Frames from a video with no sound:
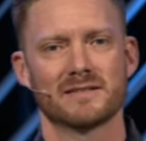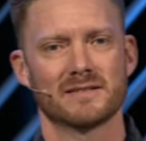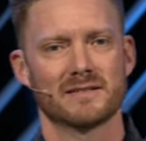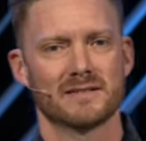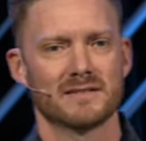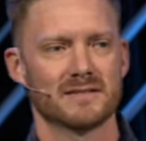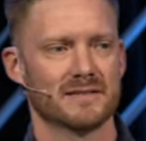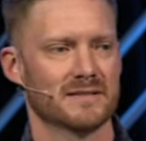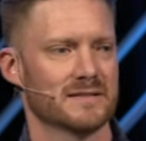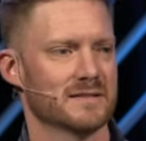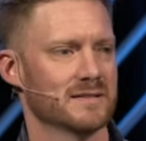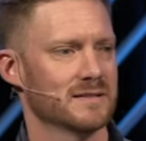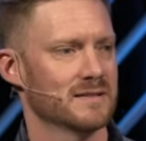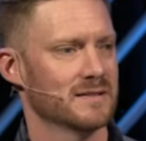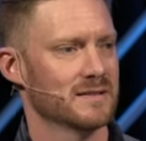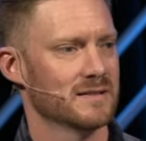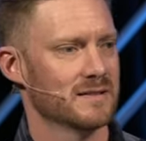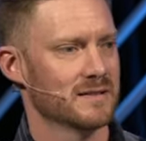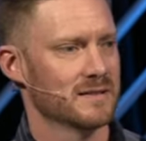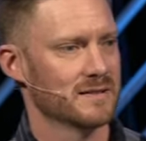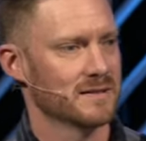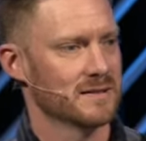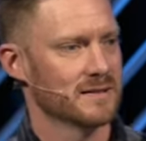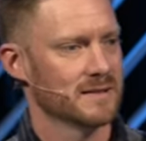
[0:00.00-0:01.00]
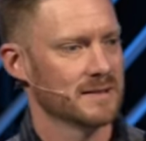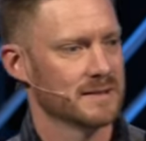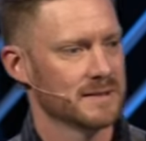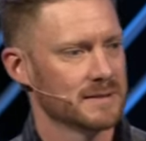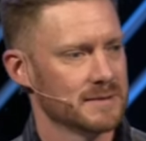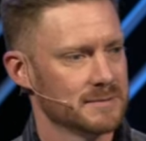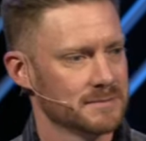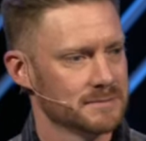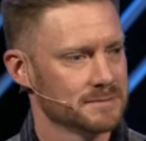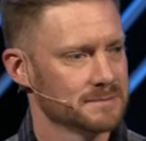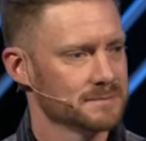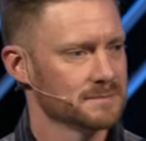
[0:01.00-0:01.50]

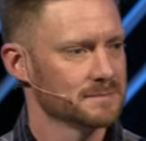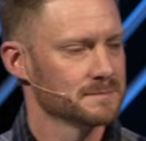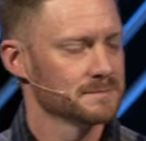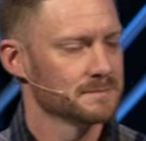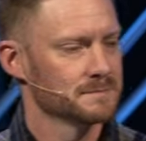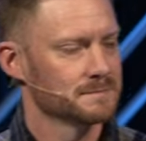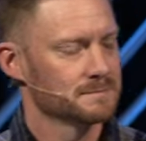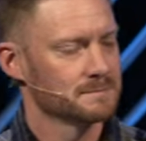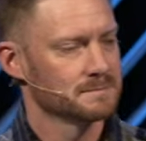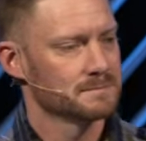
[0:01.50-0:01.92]
(silence)